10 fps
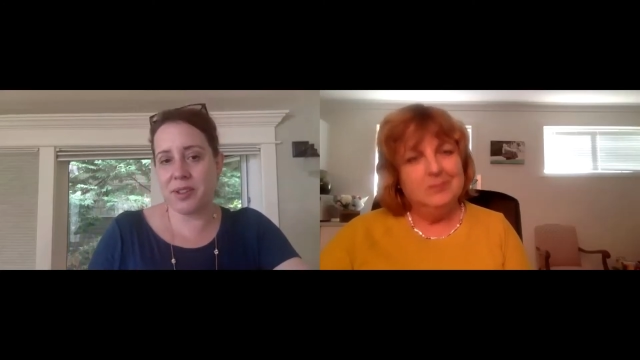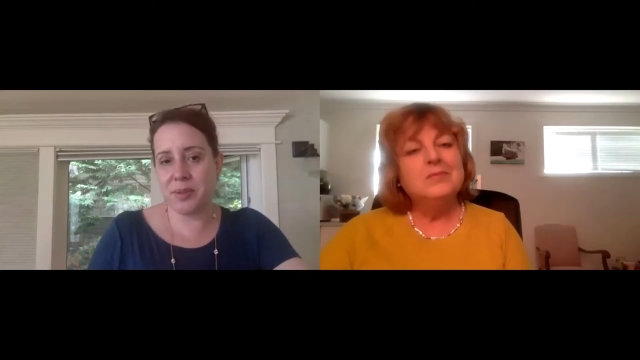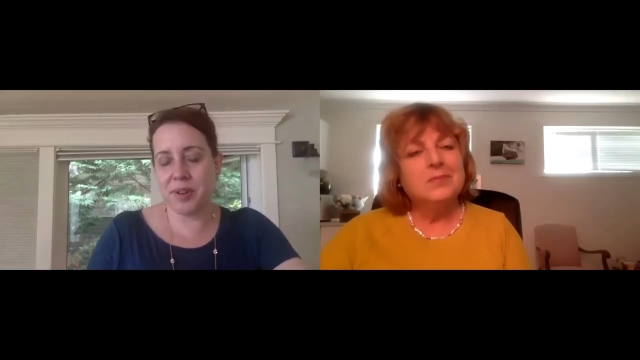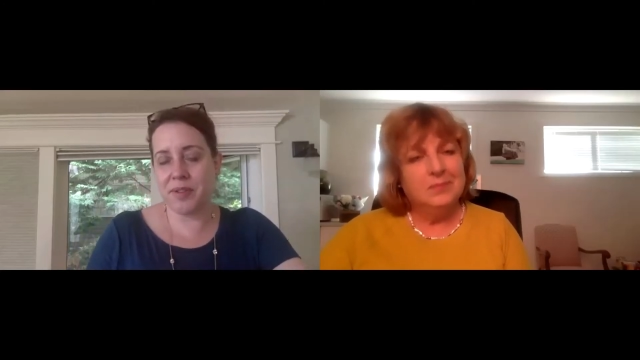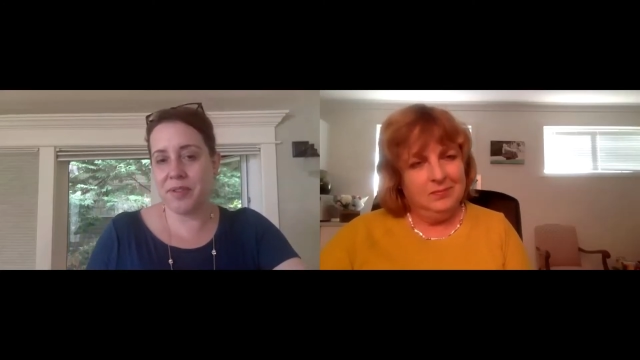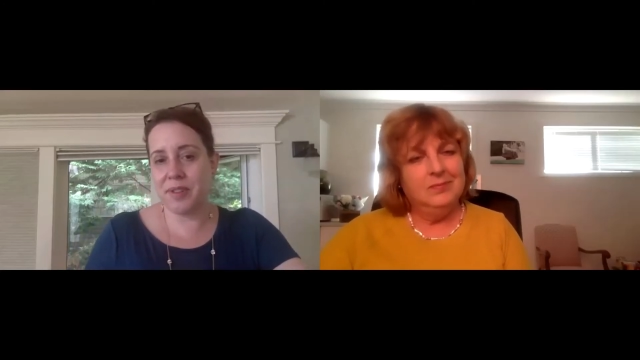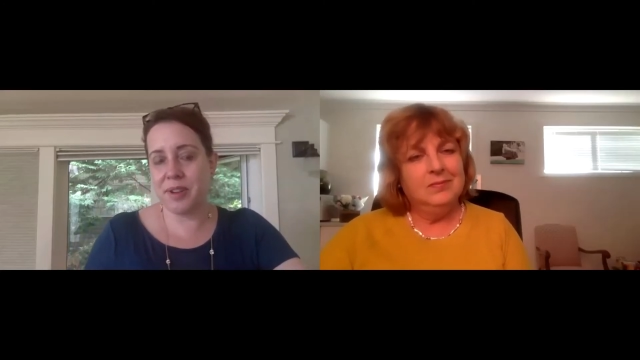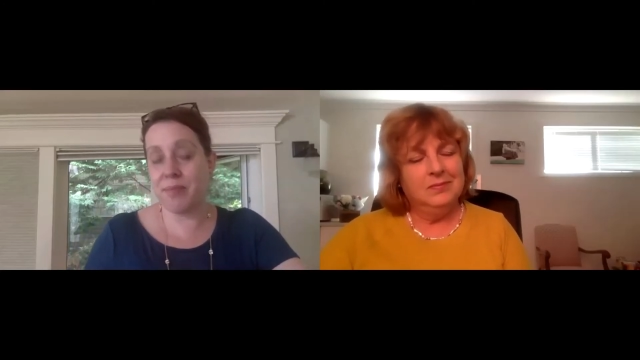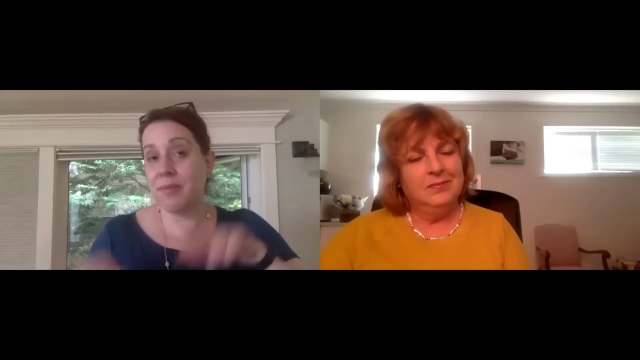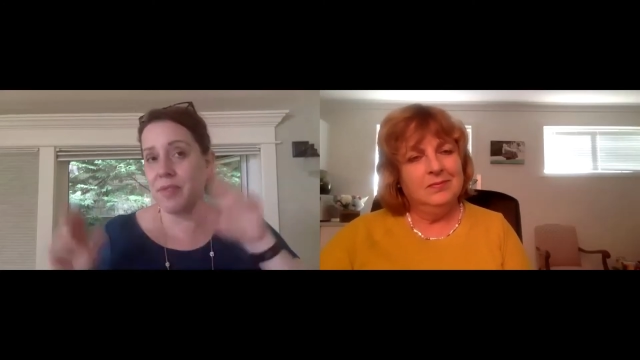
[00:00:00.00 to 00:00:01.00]
Speaker 1: sort of,
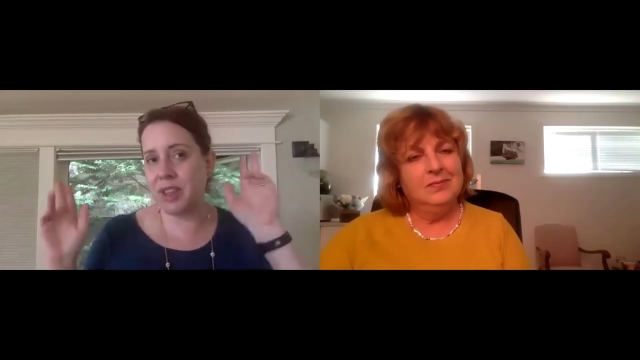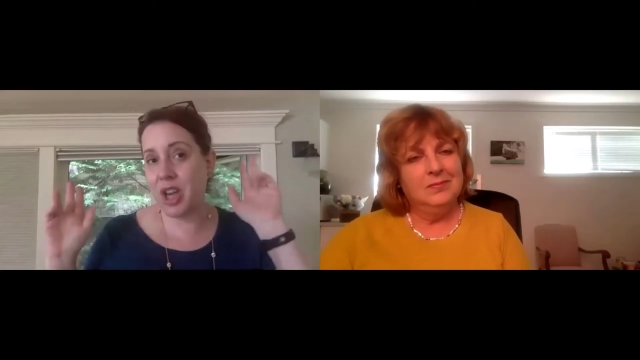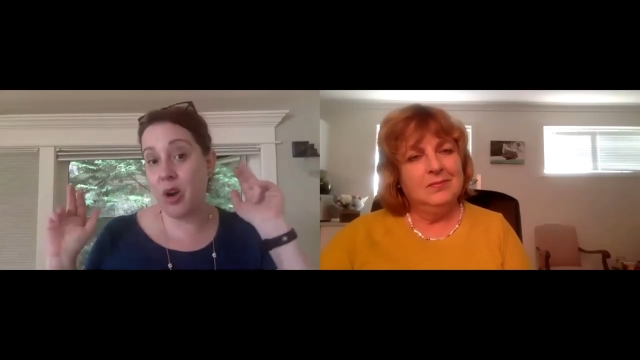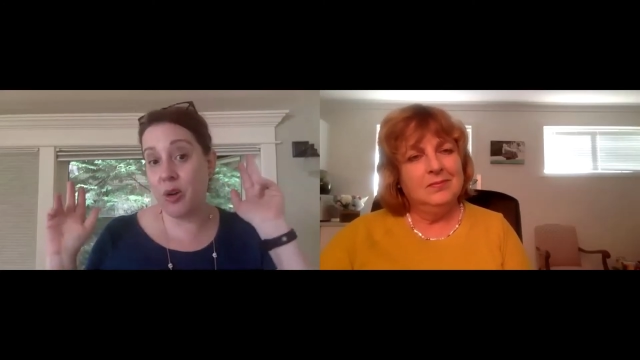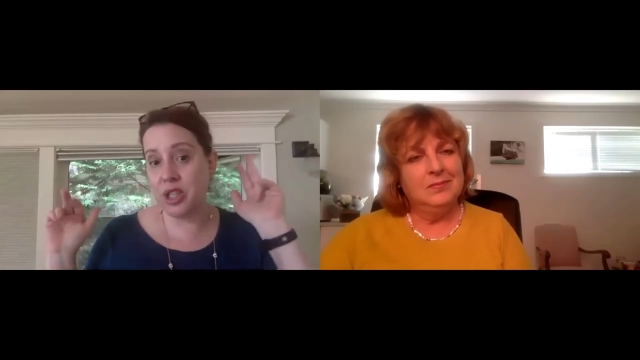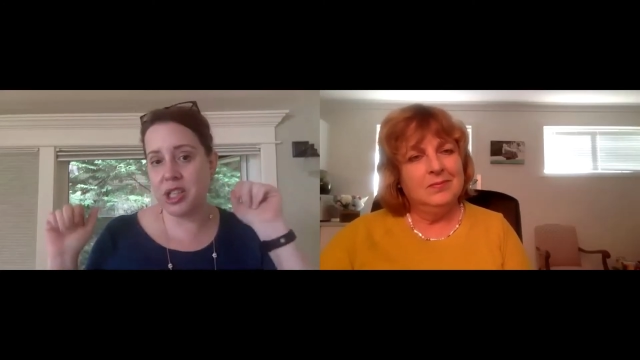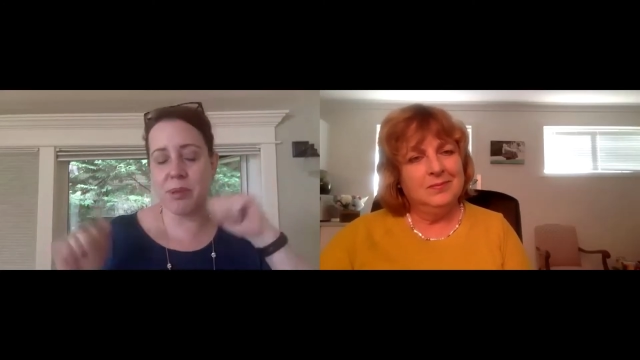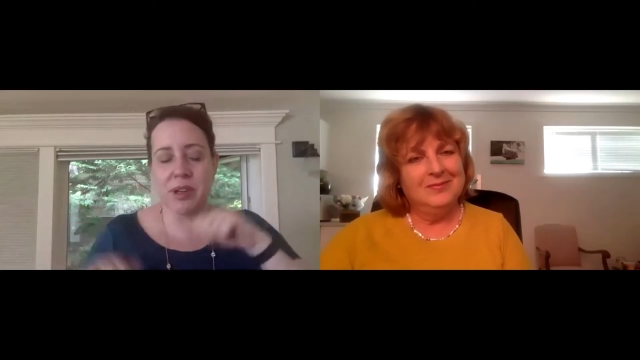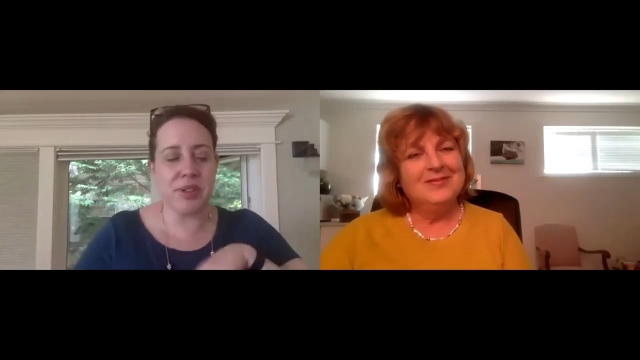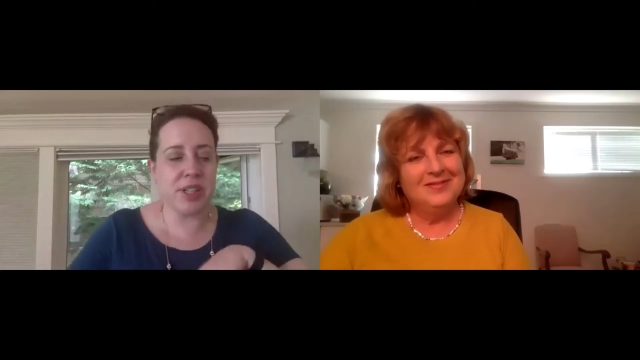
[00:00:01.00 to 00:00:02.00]
or the OG
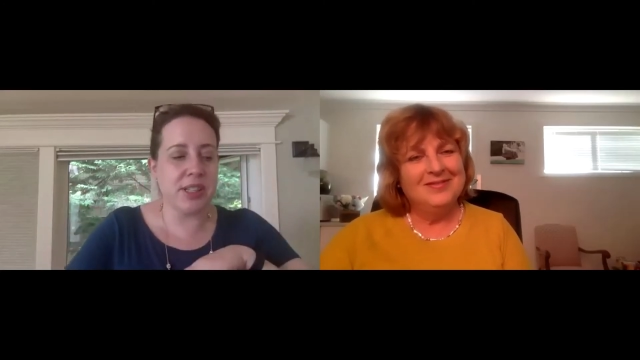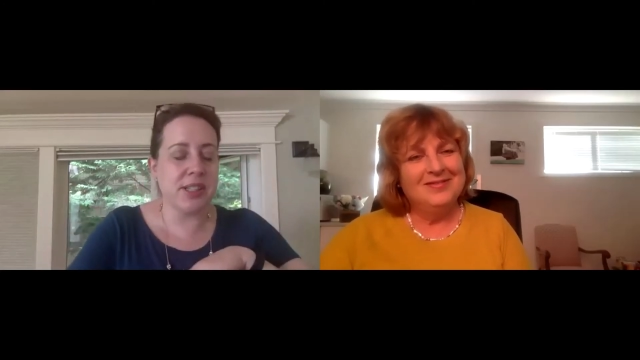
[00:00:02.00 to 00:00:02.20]
Bridgertons.